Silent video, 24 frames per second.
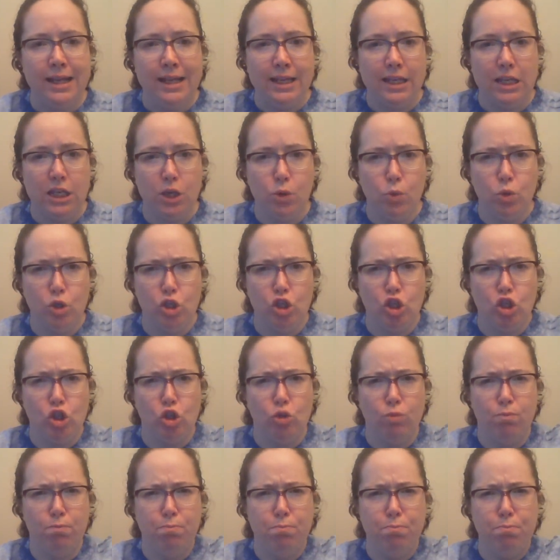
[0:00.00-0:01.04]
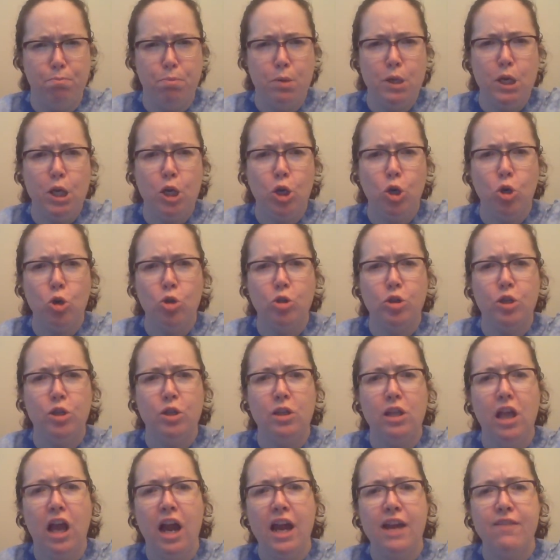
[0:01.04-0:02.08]
He was this
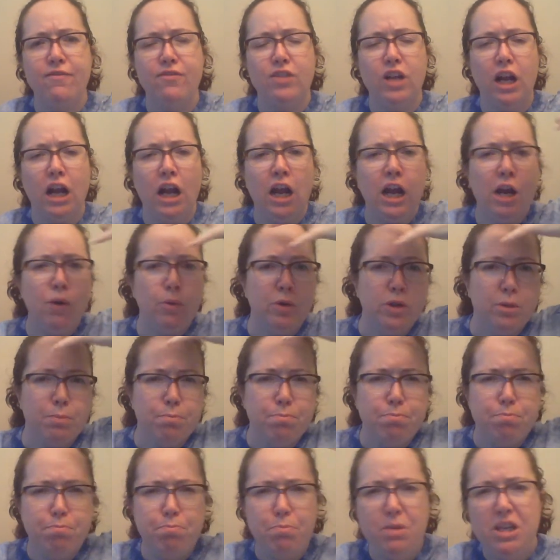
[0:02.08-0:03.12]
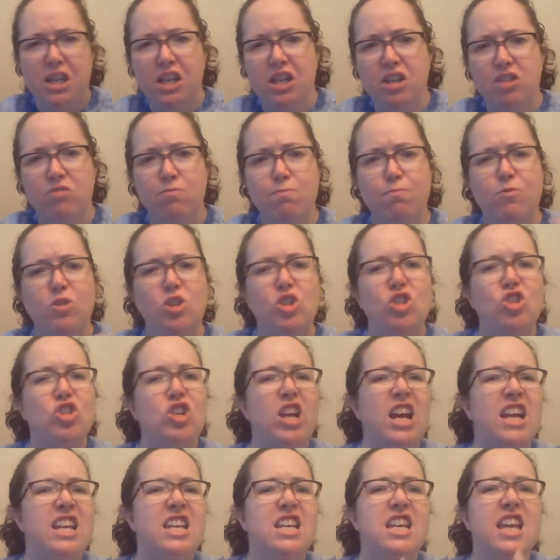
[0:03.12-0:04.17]
bigger-than-life guy with a big
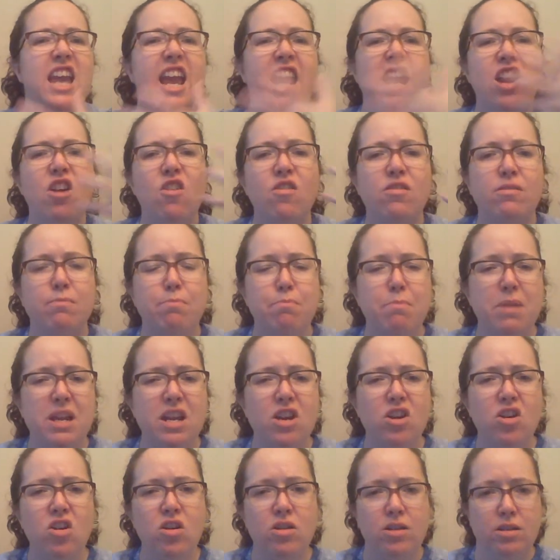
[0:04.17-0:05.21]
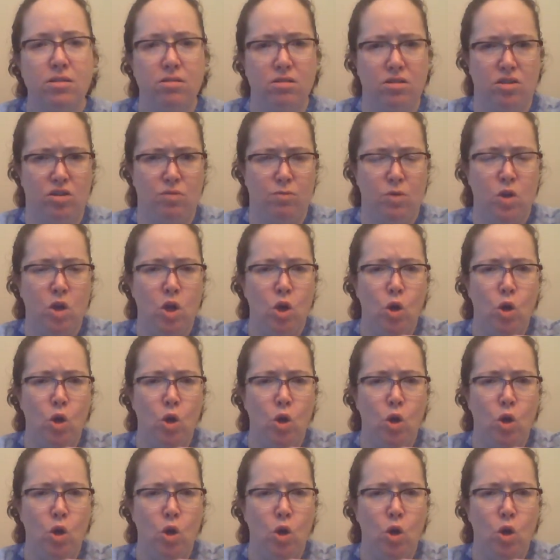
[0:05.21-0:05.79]
shaggy hair and beard and this